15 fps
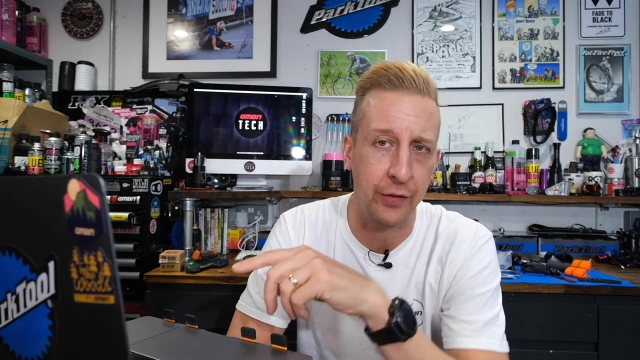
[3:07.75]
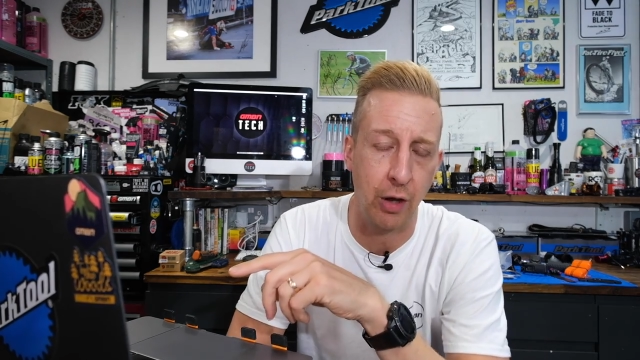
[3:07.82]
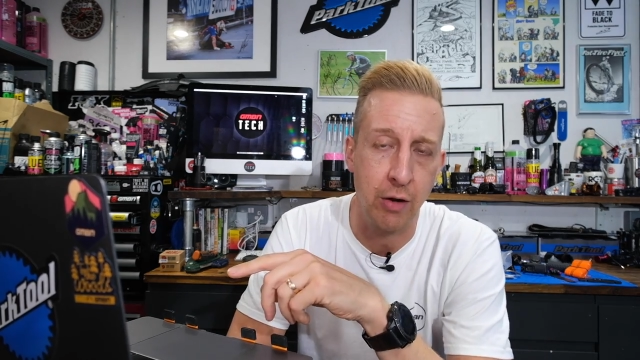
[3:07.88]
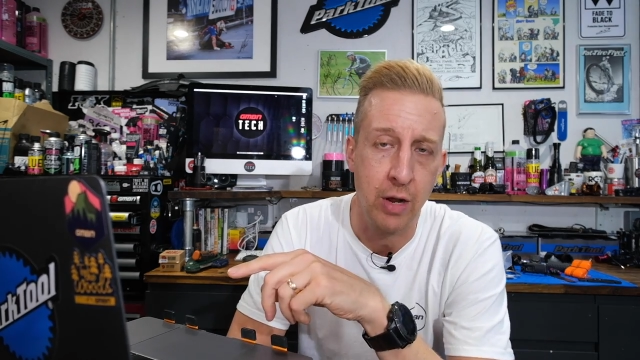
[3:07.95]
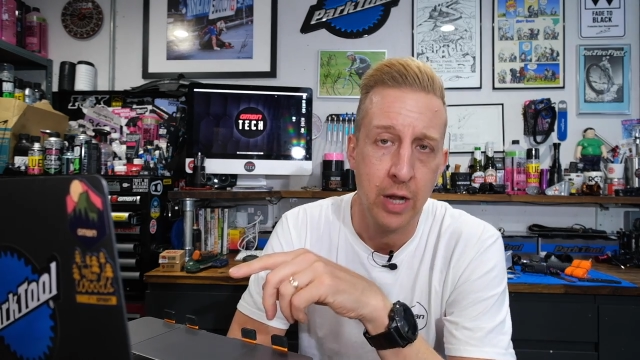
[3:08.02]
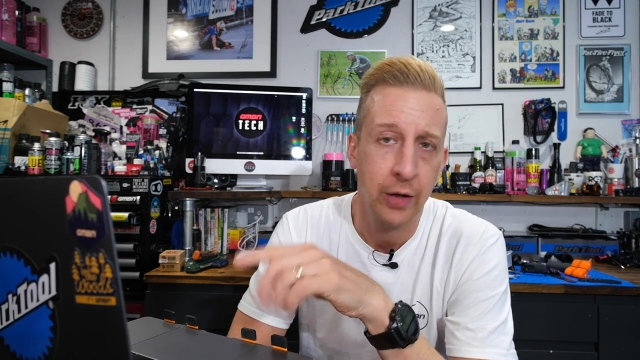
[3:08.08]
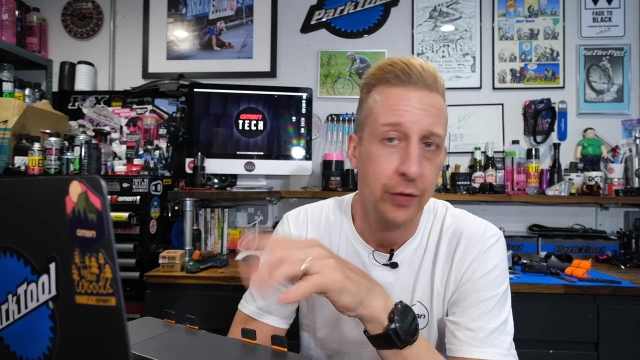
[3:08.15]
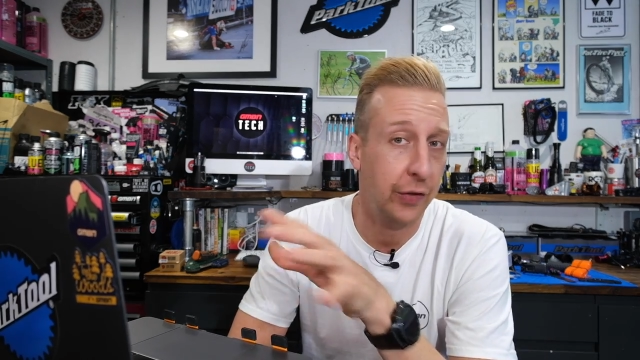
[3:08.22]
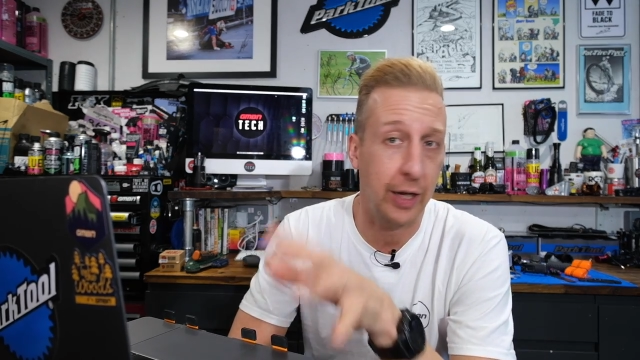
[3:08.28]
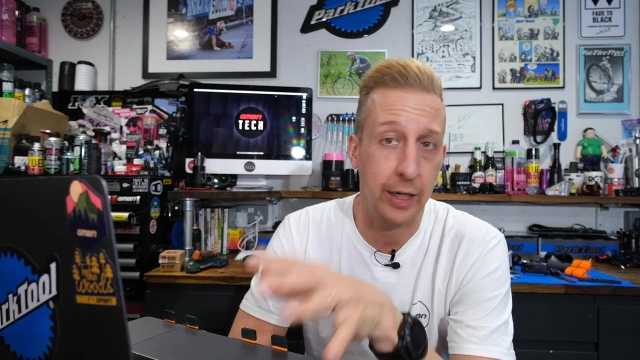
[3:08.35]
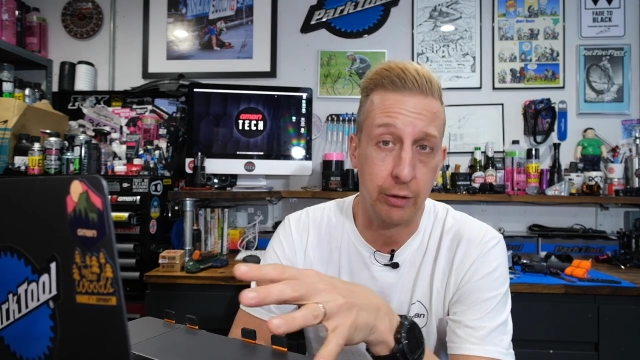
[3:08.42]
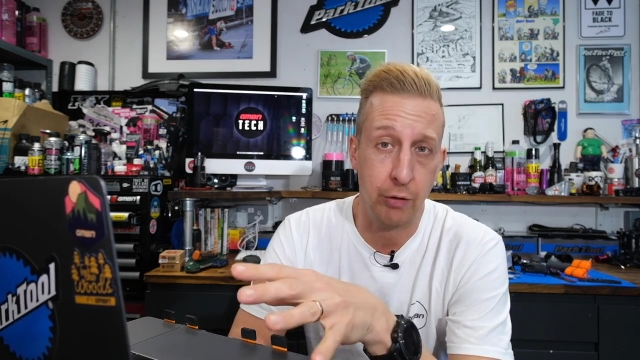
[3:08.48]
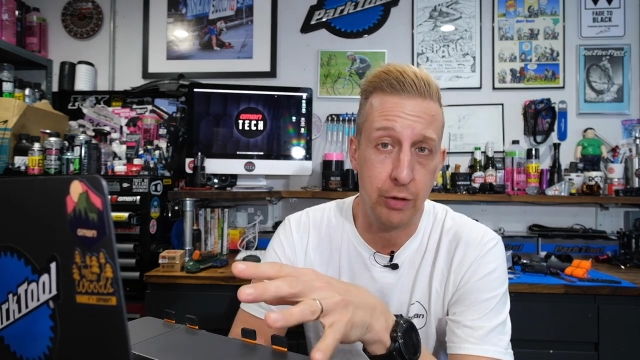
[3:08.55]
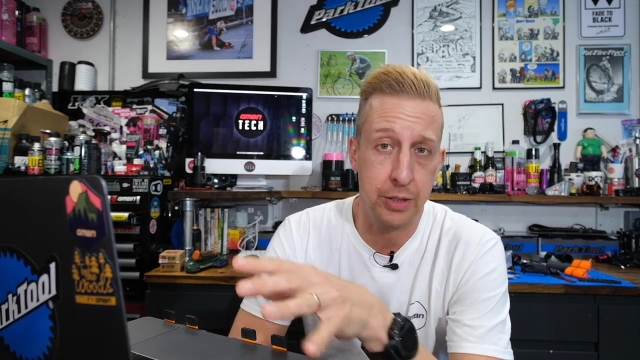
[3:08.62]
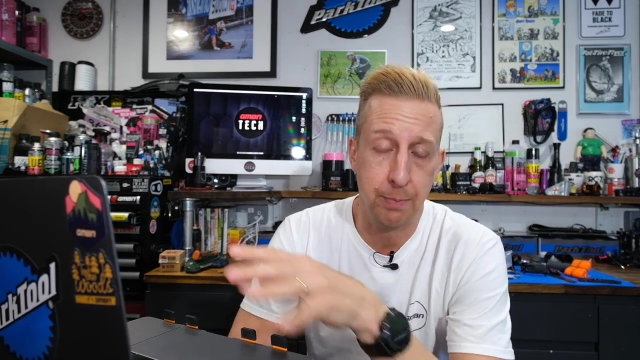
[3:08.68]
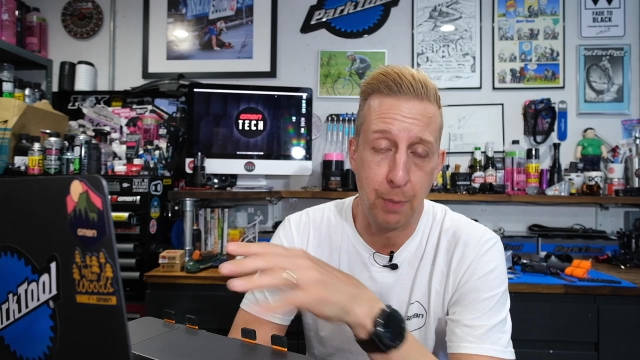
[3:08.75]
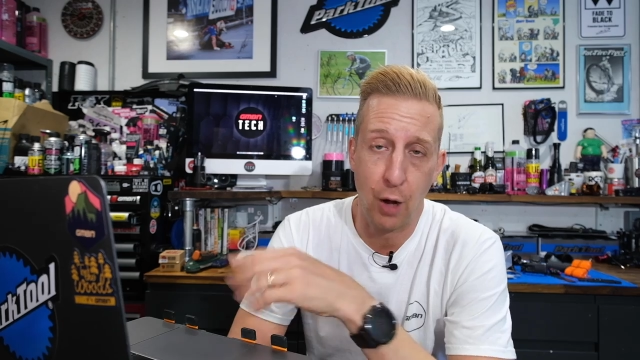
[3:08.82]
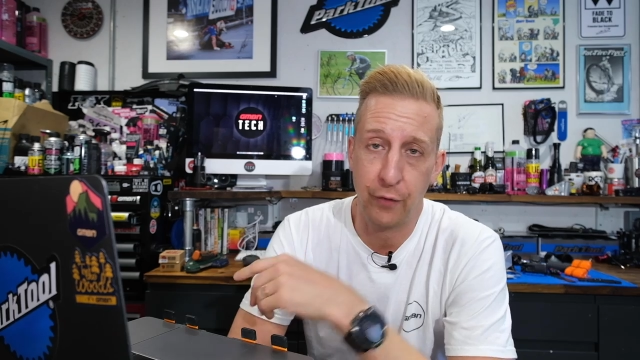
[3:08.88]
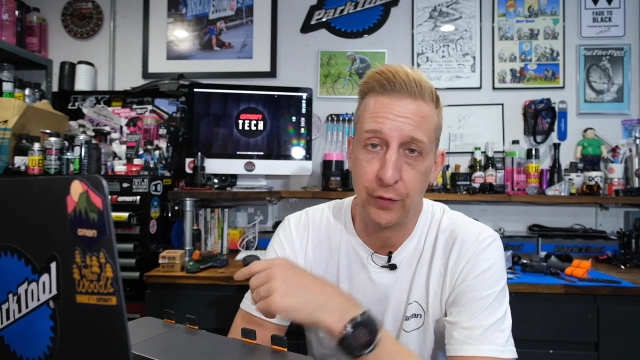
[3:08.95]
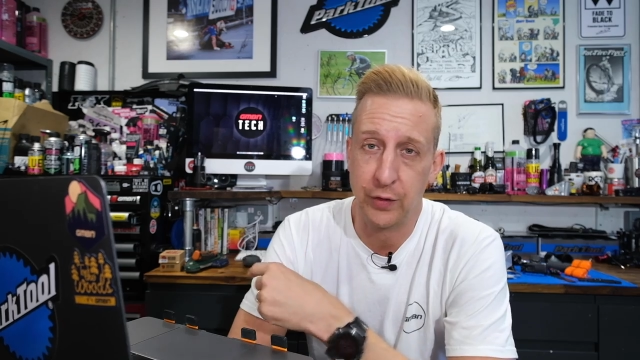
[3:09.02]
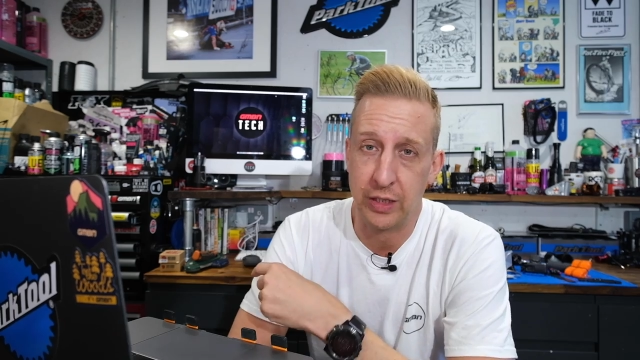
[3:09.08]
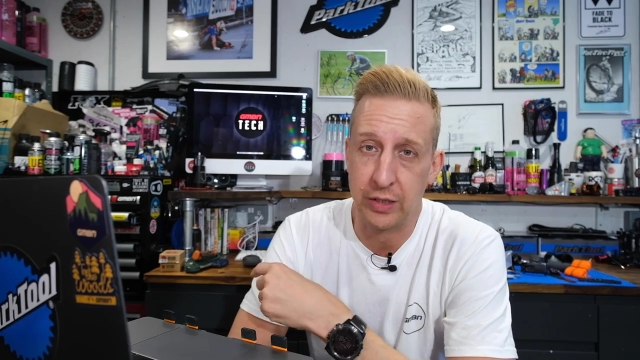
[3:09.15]
So Santa Cruz,
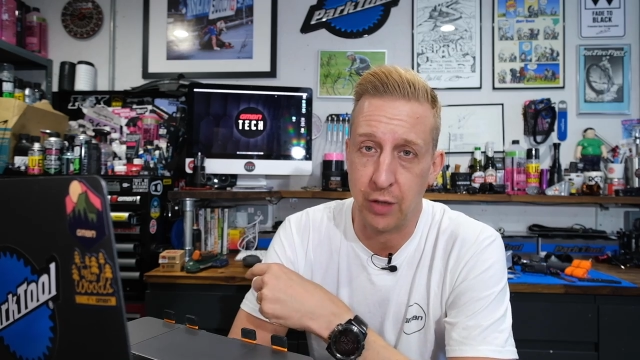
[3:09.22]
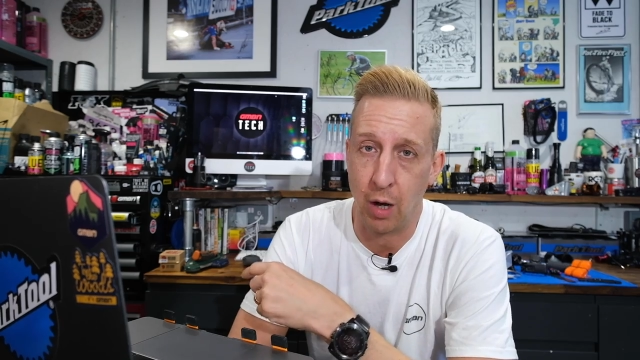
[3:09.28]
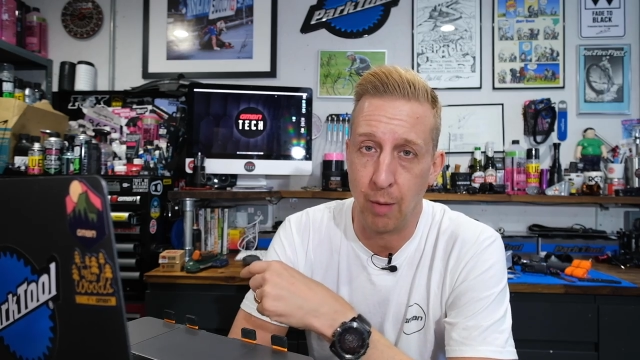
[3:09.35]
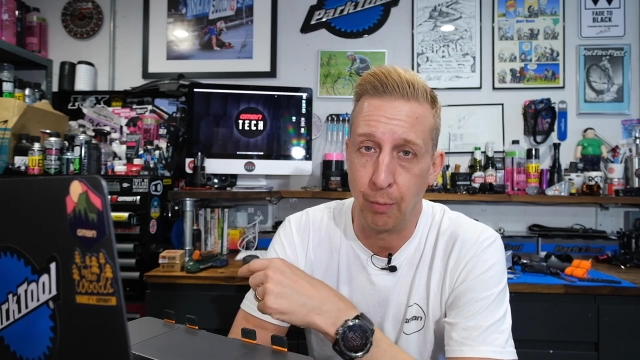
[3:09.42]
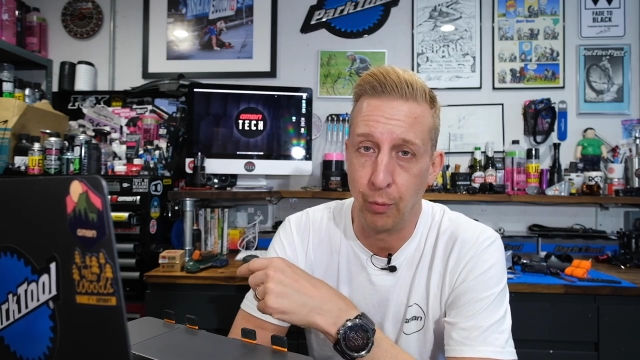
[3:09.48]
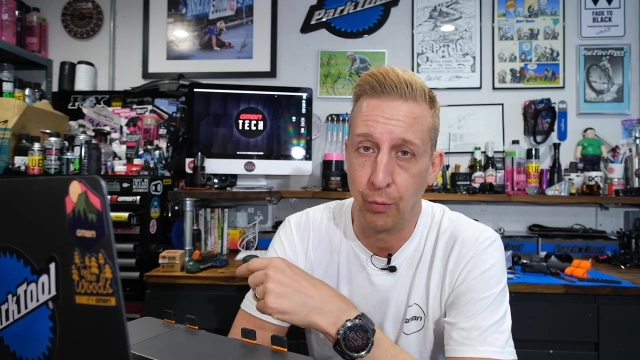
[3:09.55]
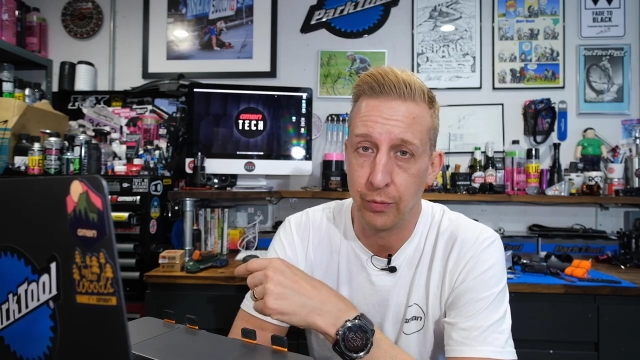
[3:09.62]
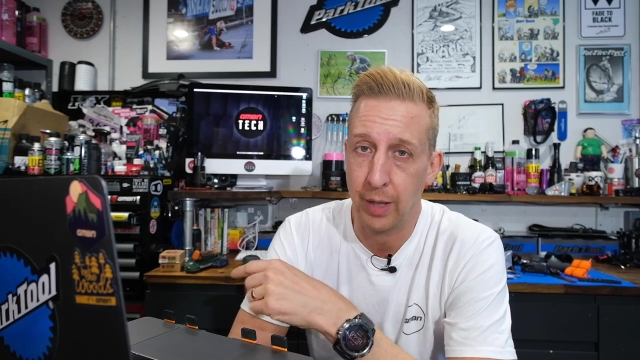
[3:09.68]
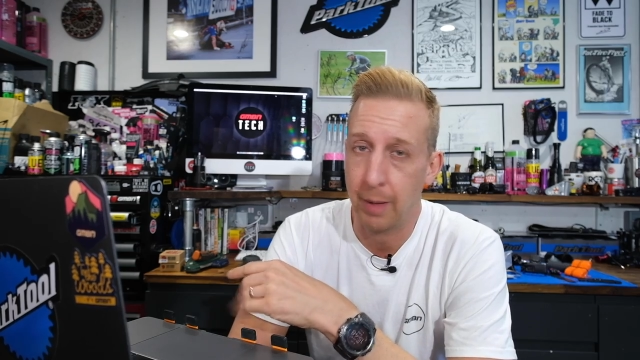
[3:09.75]
perfect example.